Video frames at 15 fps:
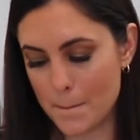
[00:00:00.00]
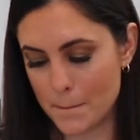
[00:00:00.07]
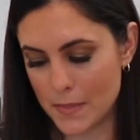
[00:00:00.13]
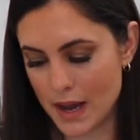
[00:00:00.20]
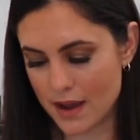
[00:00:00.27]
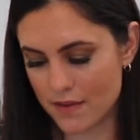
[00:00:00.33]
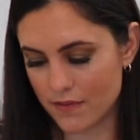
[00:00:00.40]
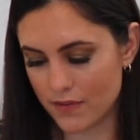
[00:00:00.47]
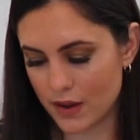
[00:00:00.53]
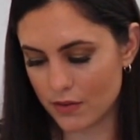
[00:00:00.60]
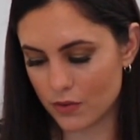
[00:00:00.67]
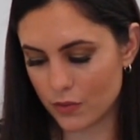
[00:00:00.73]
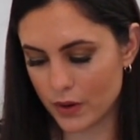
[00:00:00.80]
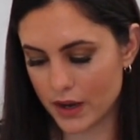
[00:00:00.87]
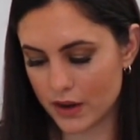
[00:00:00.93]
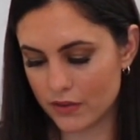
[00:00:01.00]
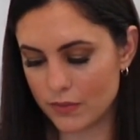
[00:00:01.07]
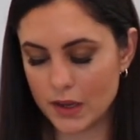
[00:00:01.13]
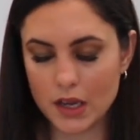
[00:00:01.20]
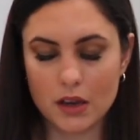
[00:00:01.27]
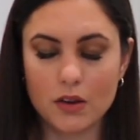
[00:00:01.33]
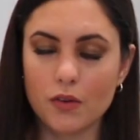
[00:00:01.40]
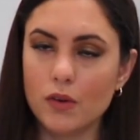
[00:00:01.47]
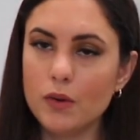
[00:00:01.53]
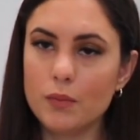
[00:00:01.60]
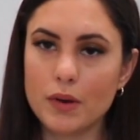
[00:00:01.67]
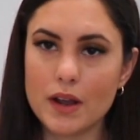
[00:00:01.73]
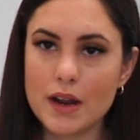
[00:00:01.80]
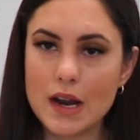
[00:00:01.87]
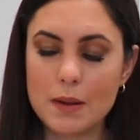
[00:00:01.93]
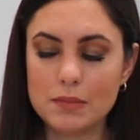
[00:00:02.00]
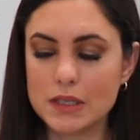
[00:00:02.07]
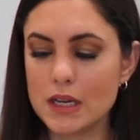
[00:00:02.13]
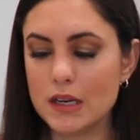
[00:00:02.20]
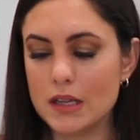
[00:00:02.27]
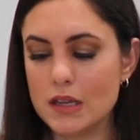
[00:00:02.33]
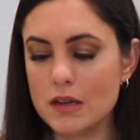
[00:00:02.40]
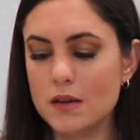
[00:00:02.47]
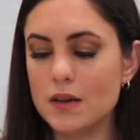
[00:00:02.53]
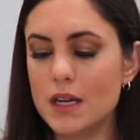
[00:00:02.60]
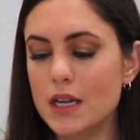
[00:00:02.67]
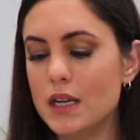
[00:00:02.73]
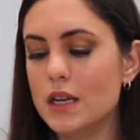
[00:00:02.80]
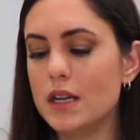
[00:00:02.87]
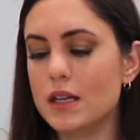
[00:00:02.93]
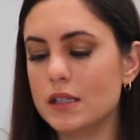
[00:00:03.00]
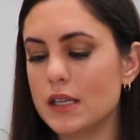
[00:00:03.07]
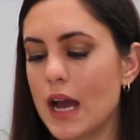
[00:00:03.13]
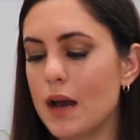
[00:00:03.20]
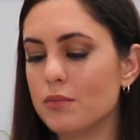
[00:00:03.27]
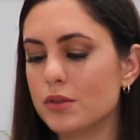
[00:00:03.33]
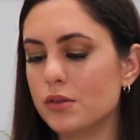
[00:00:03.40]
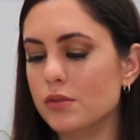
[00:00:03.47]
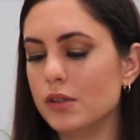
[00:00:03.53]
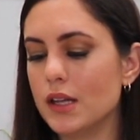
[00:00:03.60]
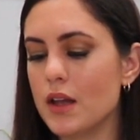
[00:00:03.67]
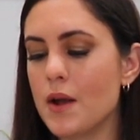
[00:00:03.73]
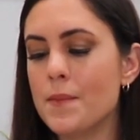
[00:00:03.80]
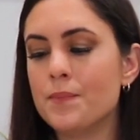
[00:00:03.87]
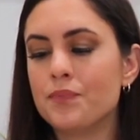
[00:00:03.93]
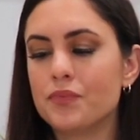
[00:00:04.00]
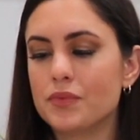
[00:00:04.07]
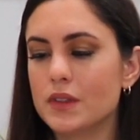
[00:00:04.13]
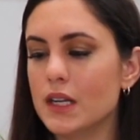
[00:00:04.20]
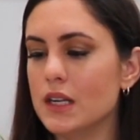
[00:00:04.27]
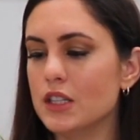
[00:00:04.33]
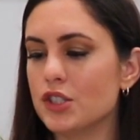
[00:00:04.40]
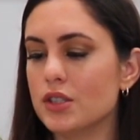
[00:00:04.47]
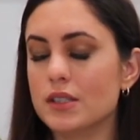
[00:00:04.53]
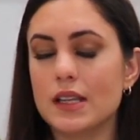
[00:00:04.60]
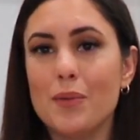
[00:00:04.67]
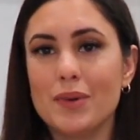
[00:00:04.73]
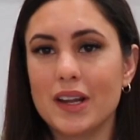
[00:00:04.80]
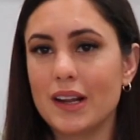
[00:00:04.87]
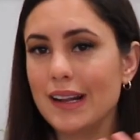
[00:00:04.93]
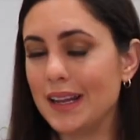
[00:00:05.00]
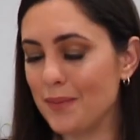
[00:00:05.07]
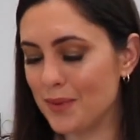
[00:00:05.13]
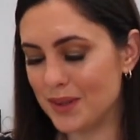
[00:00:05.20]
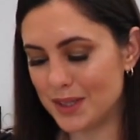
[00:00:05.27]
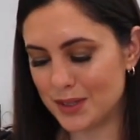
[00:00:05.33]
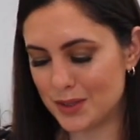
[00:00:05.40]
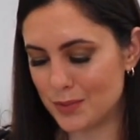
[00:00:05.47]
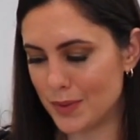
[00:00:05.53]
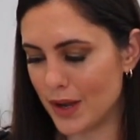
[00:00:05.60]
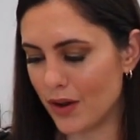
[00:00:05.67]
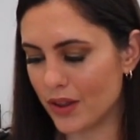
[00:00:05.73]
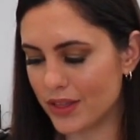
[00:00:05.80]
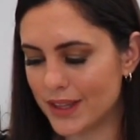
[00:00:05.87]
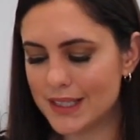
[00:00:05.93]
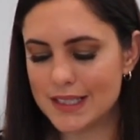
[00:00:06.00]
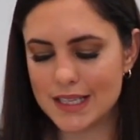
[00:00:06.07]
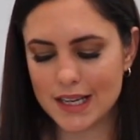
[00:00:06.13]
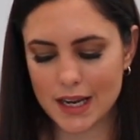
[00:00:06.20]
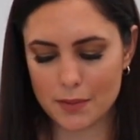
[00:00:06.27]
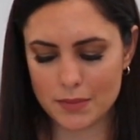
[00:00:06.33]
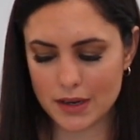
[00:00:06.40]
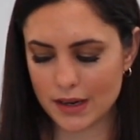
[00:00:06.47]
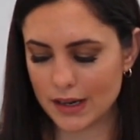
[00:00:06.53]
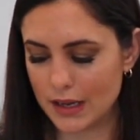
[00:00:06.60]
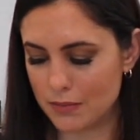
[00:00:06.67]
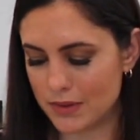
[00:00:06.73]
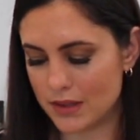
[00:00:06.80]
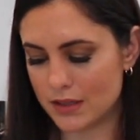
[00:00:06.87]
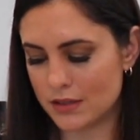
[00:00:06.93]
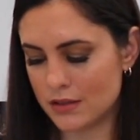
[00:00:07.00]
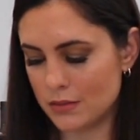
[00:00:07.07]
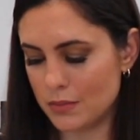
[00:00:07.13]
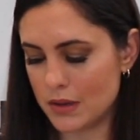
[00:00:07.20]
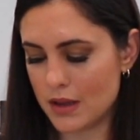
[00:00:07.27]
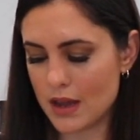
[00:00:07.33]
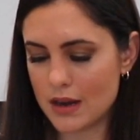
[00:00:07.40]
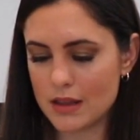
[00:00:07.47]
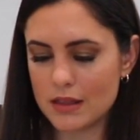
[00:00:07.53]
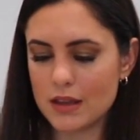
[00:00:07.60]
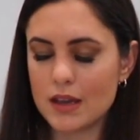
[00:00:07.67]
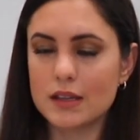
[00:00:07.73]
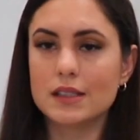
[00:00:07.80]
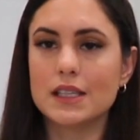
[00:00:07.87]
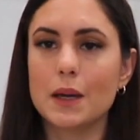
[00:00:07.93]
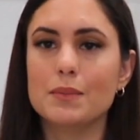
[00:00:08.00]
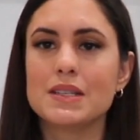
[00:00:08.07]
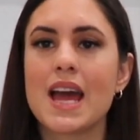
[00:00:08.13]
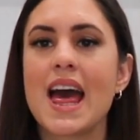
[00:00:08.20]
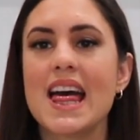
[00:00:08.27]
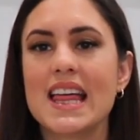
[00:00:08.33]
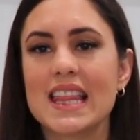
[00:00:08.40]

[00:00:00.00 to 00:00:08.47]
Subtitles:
my favorite way of making cornbread. I'm telling you, it is absolutely delicious. I'm not claiming this to be authentic. I'm not claiming this to be anything except